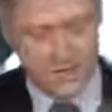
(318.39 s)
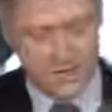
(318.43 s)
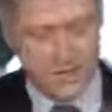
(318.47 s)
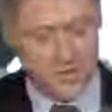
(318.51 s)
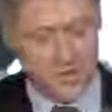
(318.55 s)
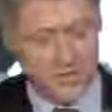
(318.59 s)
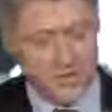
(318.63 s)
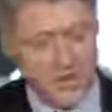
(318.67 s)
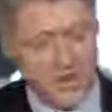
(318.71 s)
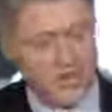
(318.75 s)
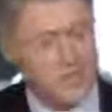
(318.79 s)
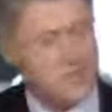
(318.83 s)
to
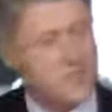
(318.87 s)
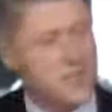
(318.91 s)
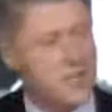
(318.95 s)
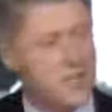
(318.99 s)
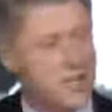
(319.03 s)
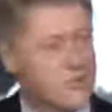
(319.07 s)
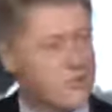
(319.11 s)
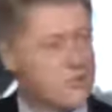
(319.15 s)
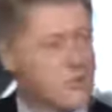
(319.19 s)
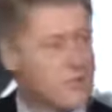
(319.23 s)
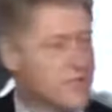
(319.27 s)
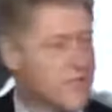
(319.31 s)
advanced
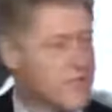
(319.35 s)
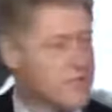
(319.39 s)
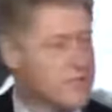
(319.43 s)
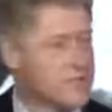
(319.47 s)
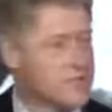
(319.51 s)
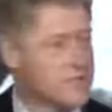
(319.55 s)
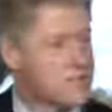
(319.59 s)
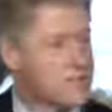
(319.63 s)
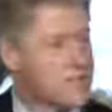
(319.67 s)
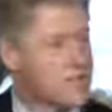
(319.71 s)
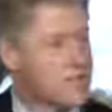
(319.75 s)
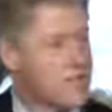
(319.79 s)

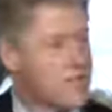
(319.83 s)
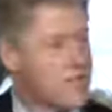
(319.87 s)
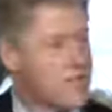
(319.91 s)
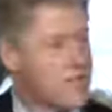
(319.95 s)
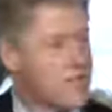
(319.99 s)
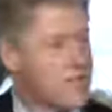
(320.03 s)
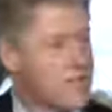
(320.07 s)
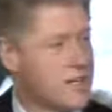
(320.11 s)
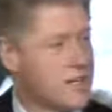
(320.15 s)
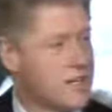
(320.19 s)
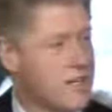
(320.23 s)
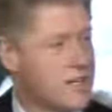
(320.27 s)
transportations
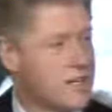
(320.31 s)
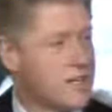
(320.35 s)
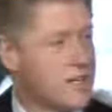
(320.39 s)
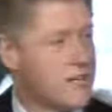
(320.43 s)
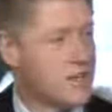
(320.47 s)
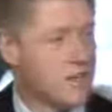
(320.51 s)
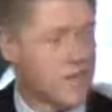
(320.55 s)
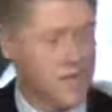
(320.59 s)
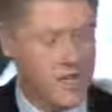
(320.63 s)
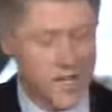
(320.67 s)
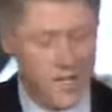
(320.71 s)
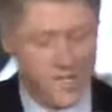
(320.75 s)
and
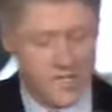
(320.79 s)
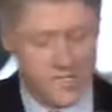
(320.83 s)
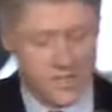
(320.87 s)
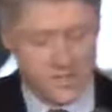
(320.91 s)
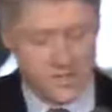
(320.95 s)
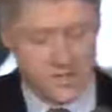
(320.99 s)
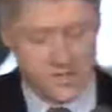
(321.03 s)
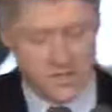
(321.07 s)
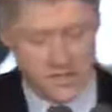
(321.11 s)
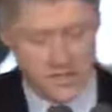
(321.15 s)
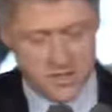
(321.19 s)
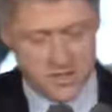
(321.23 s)

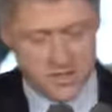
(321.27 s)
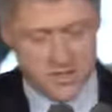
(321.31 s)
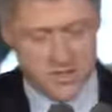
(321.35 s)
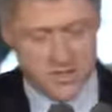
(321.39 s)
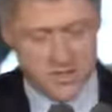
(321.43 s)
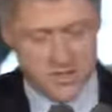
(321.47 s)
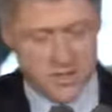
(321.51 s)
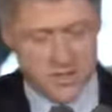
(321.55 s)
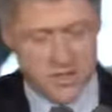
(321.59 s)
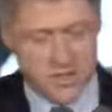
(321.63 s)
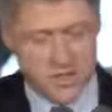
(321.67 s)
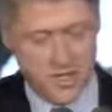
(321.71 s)
communication
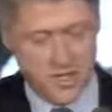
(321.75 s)
systems,